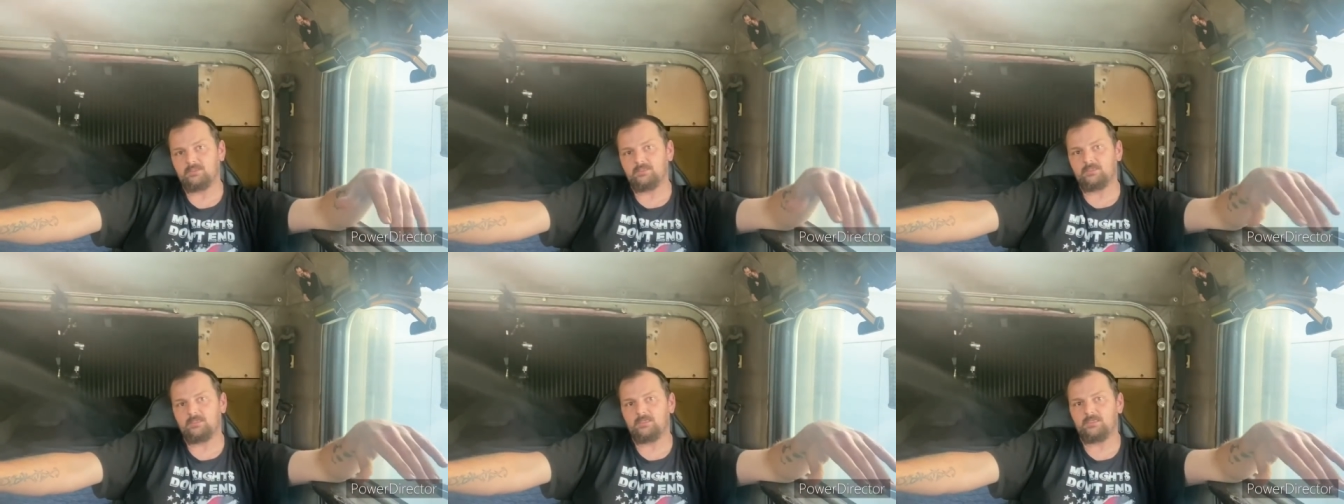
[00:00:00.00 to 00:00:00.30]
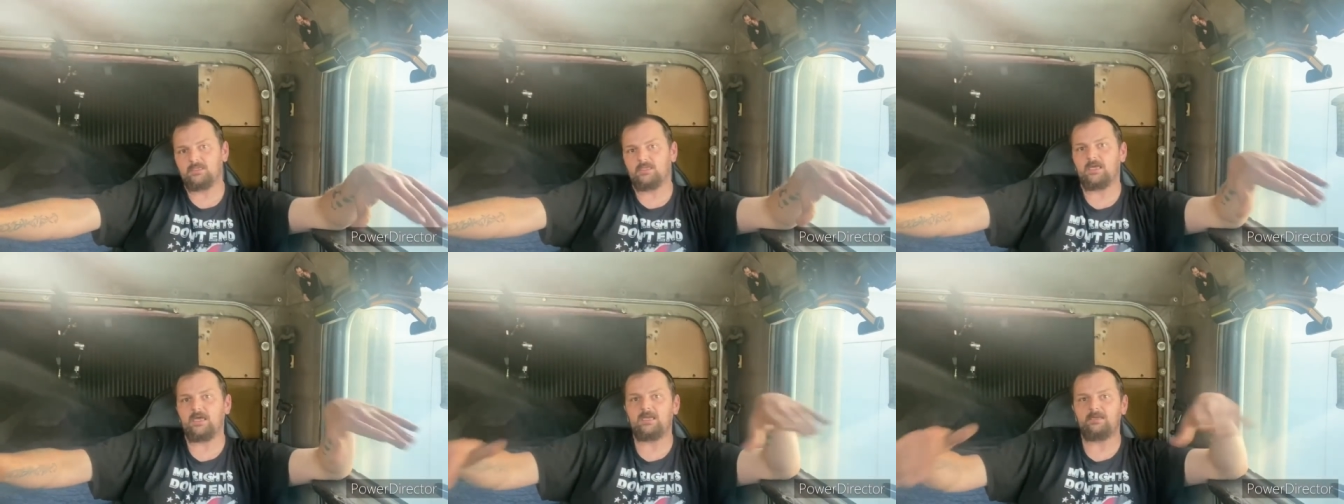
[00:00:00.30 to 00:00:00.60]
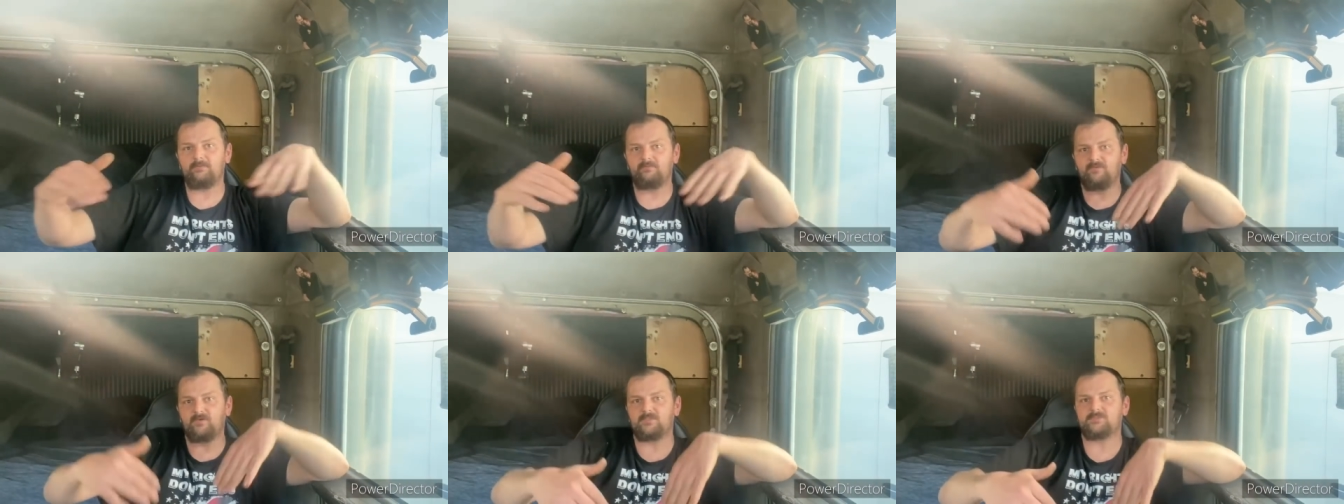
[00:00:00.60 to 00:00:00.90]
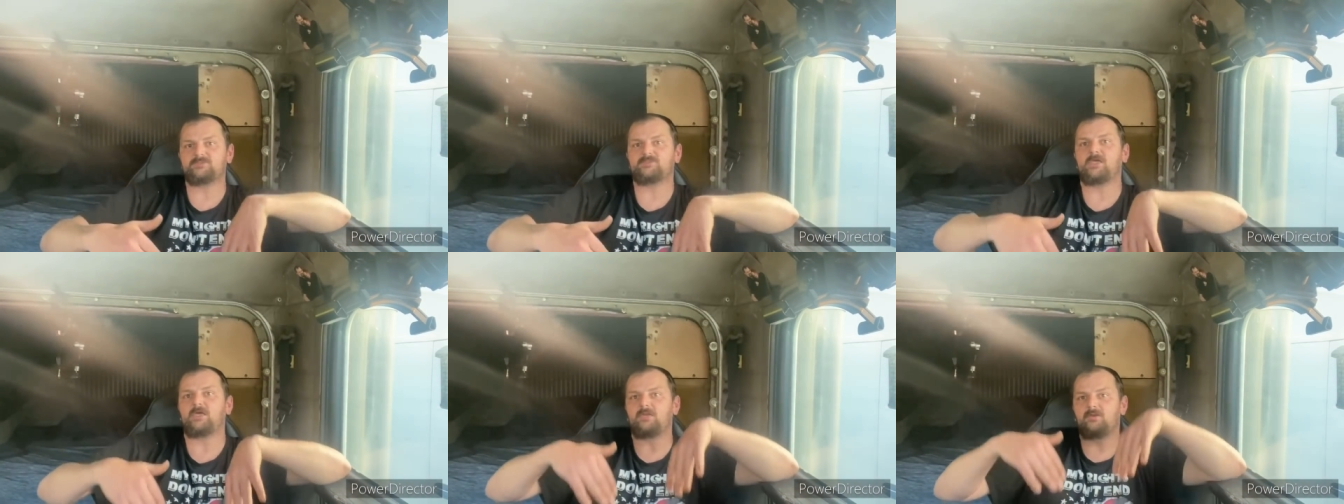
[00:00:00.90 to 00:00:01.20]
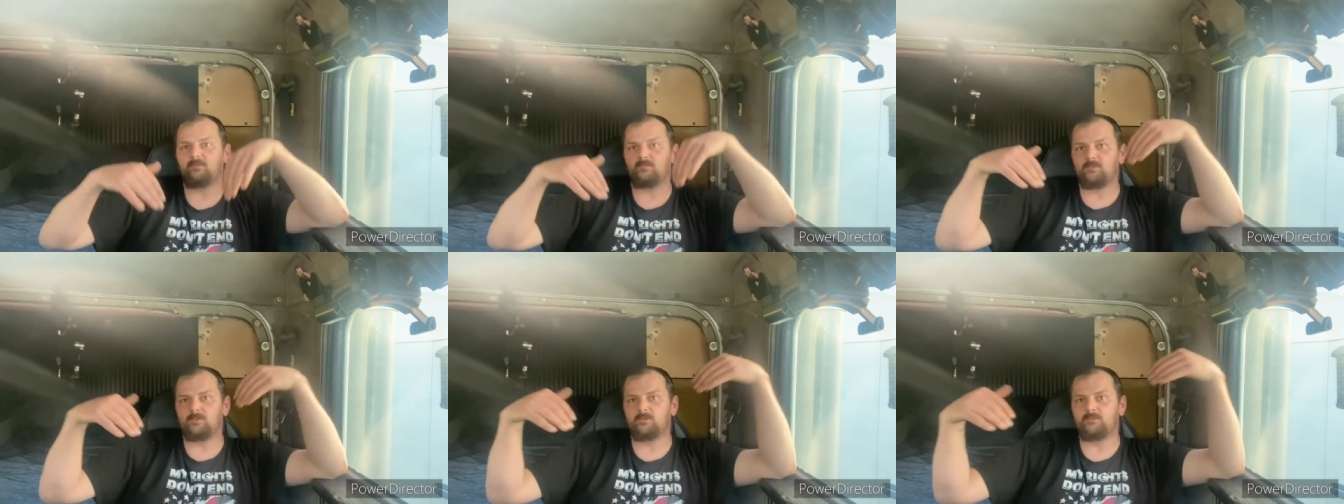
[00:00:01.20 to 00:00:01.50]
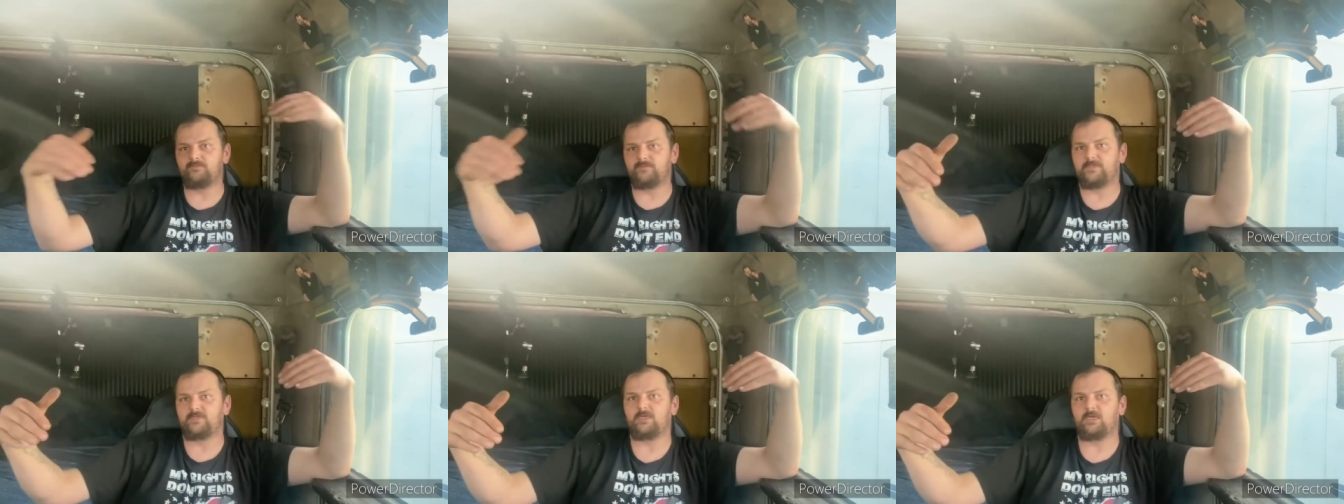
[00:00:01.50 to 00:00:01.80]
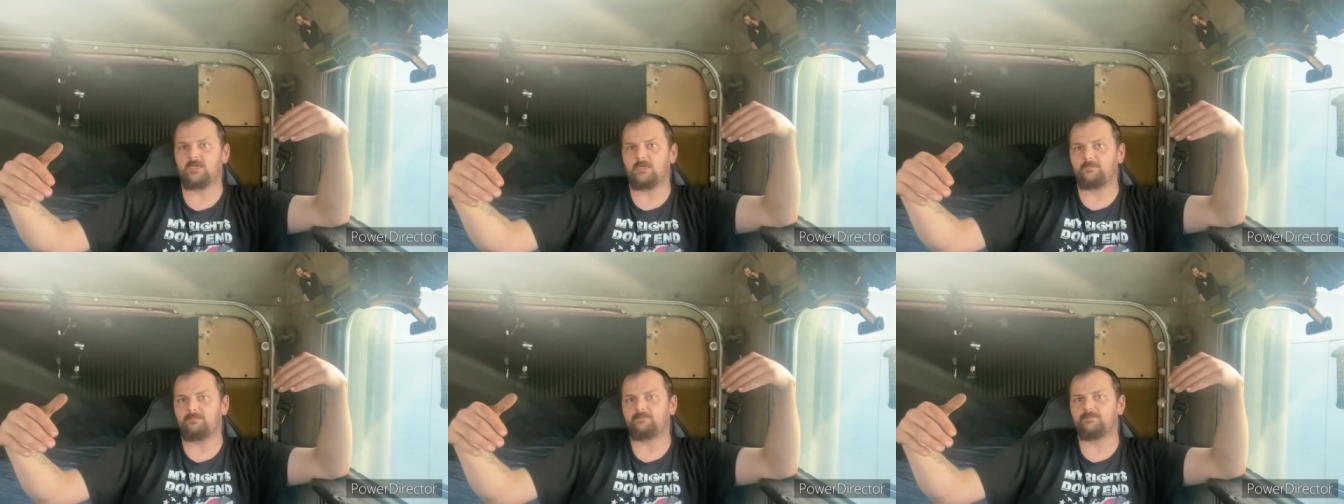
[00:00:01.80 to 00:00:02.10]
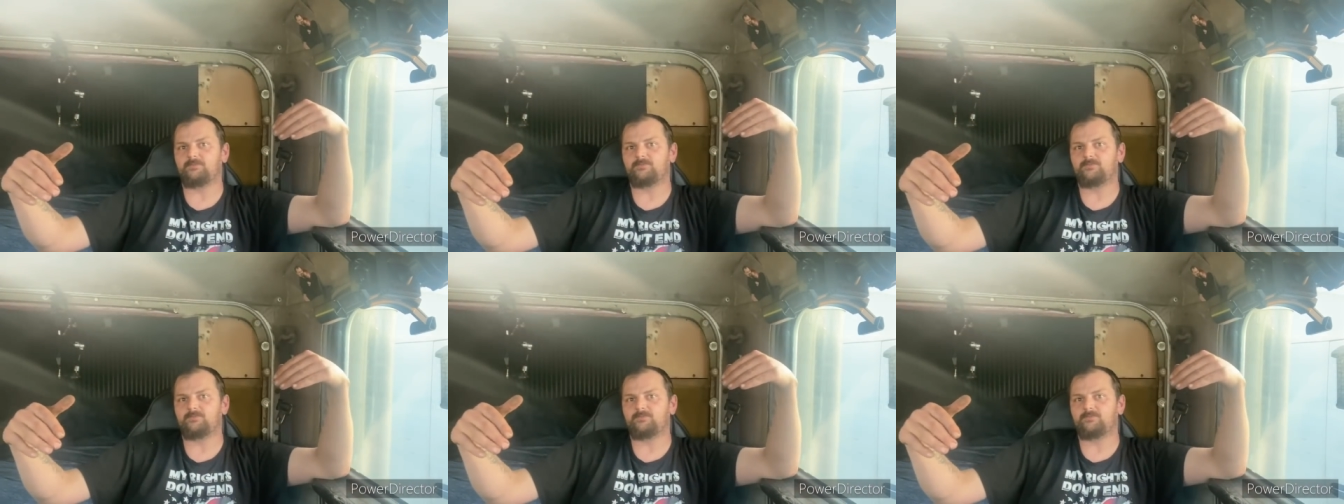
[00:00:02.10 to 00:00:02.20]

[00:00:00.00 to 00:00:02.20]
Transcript: a lot of us that are moving up